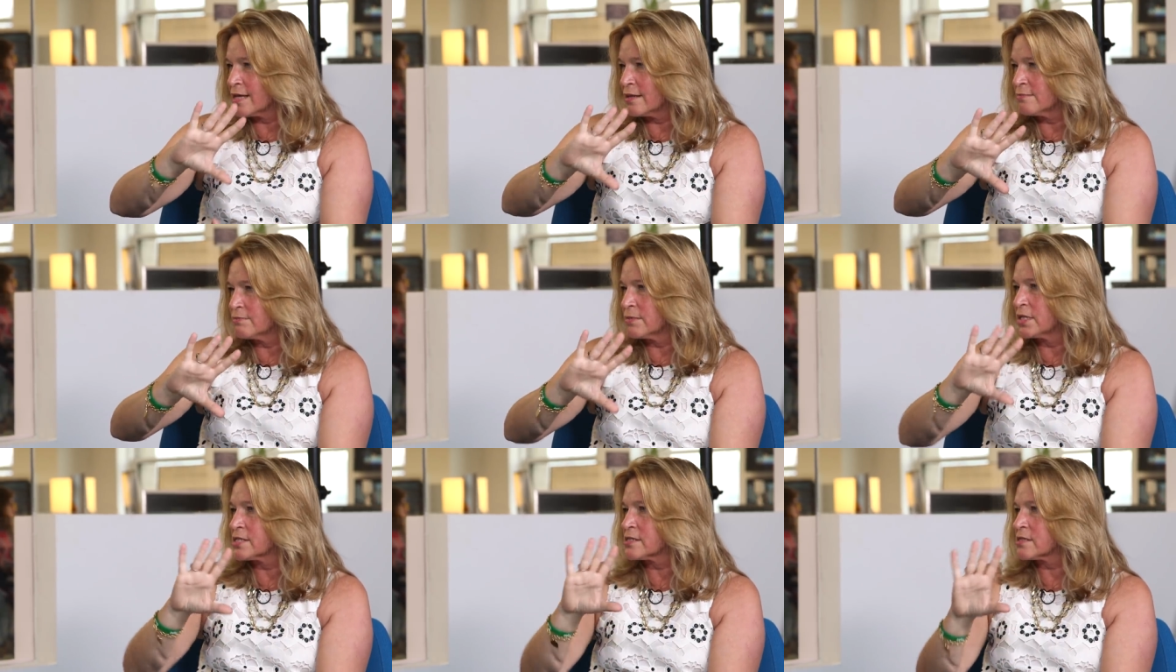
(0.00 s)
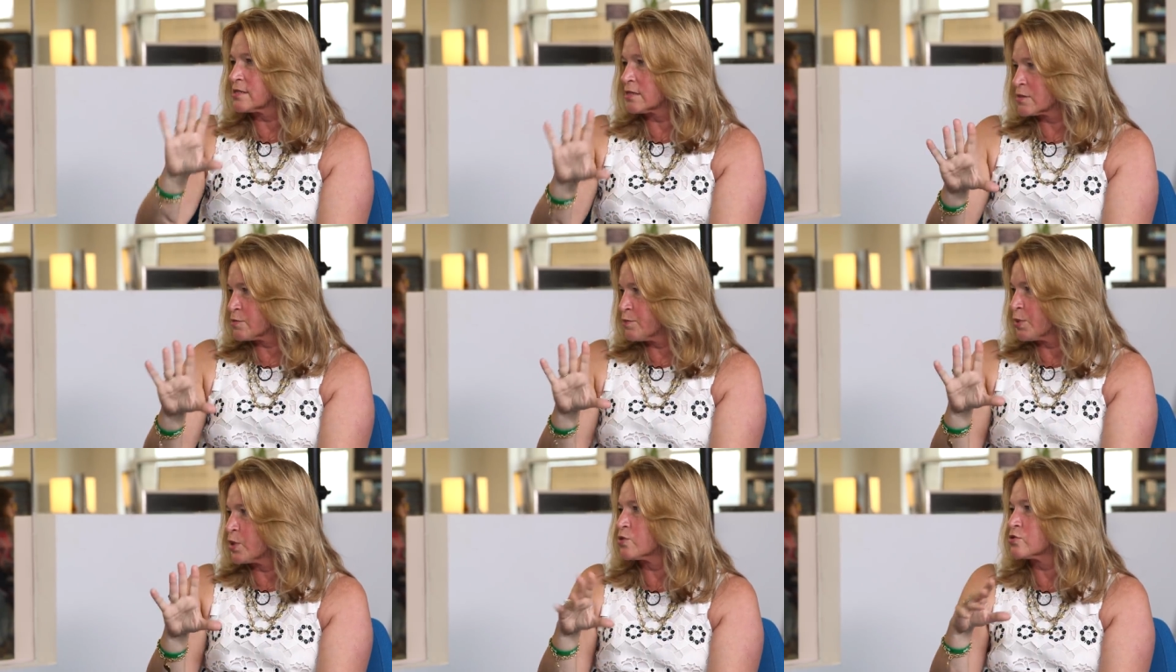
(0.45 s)
eight months
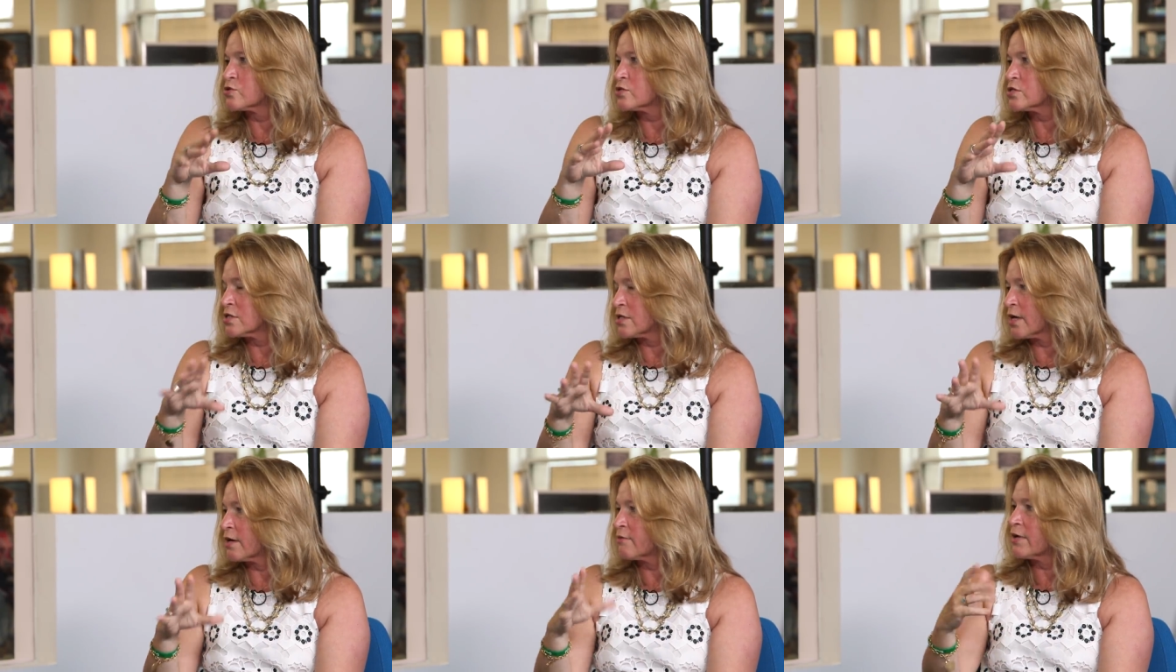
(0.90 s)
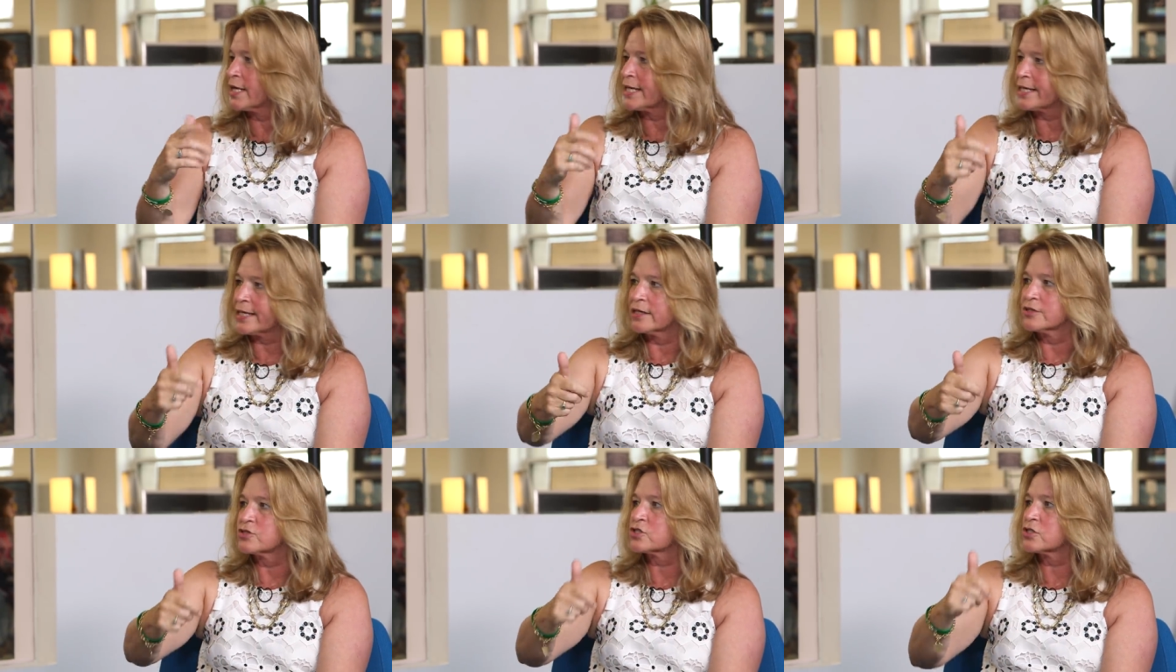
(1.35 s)
exposed to that
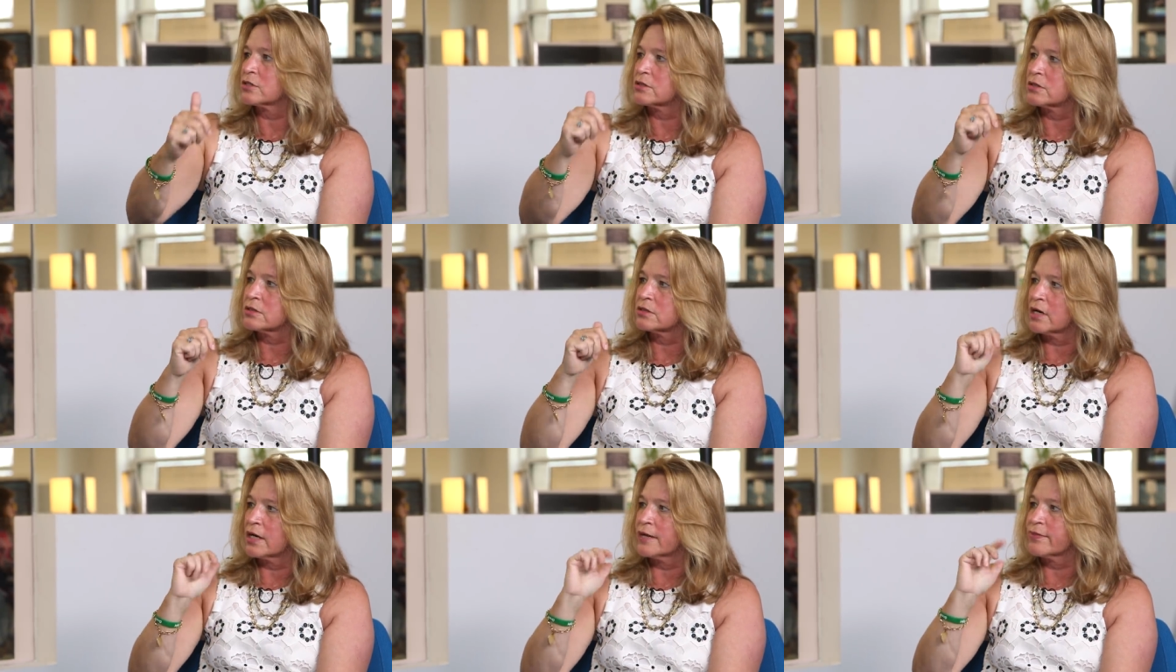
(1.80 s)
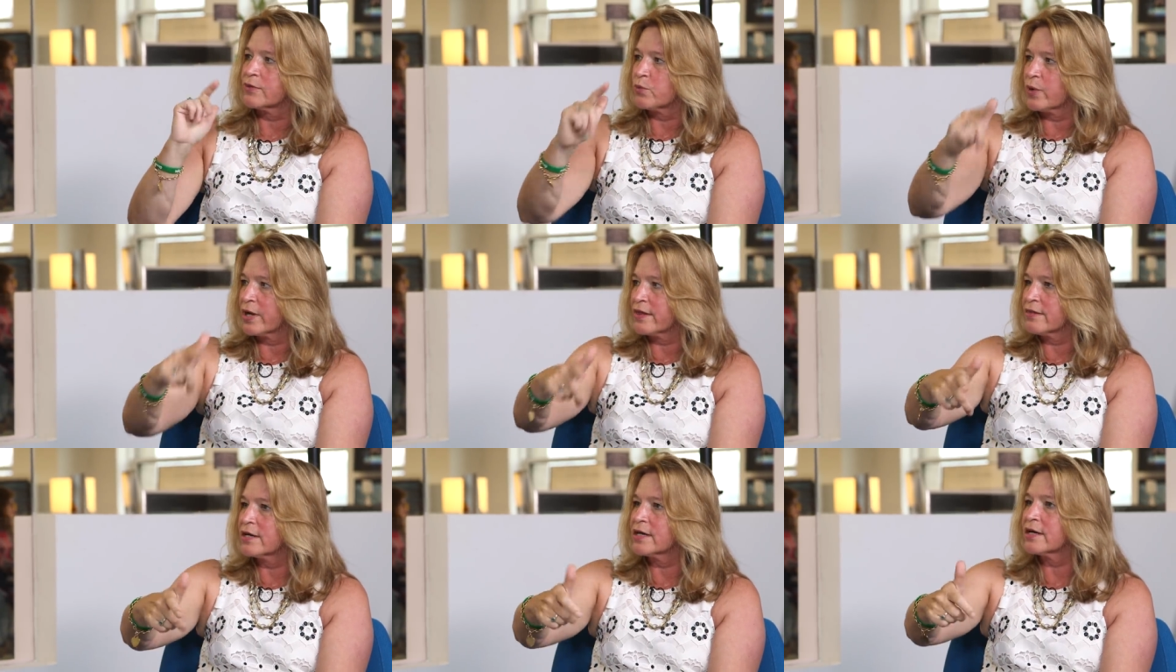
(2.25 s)
radiation on the
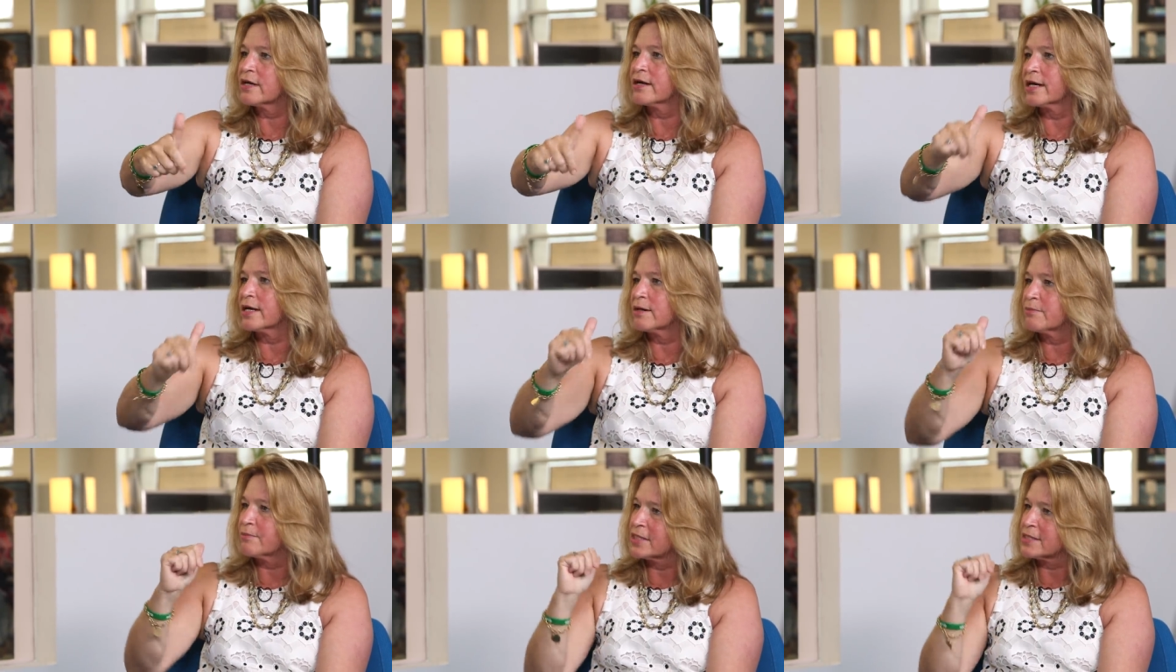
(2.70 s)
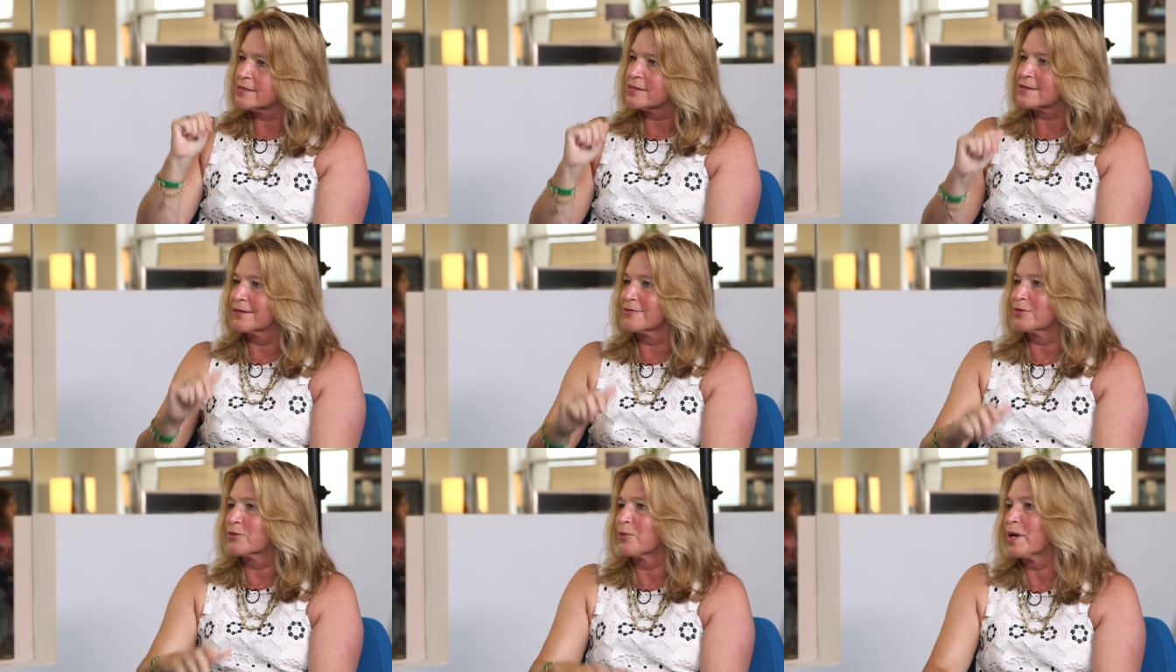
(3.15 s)
way there, eight
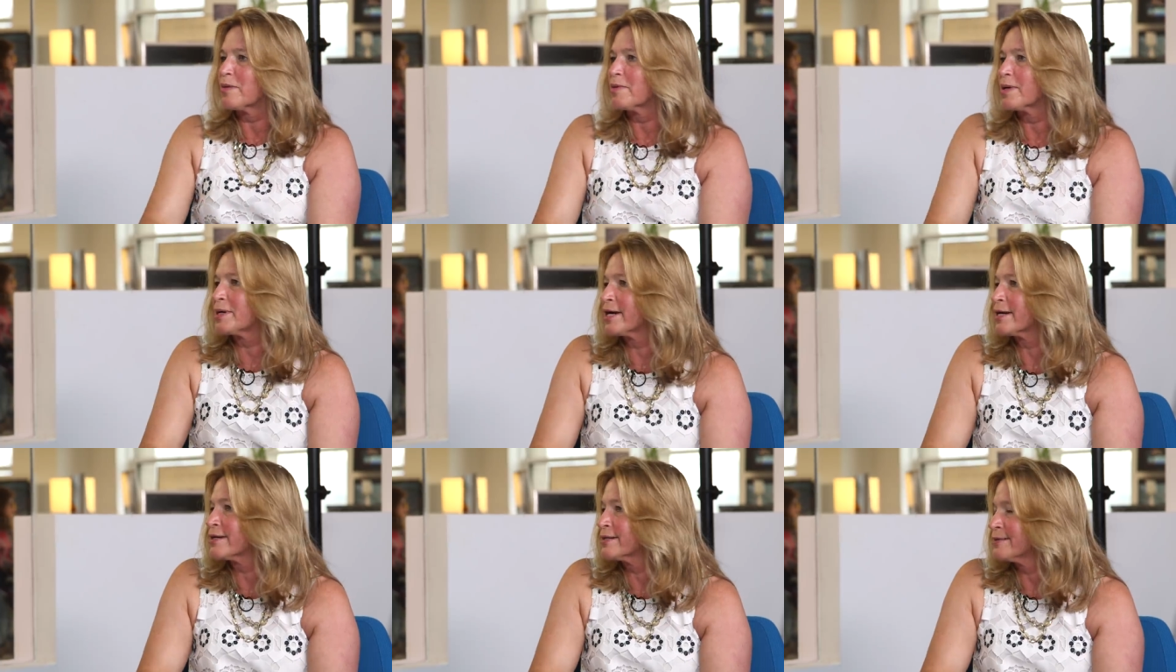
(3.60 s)
months on the way back.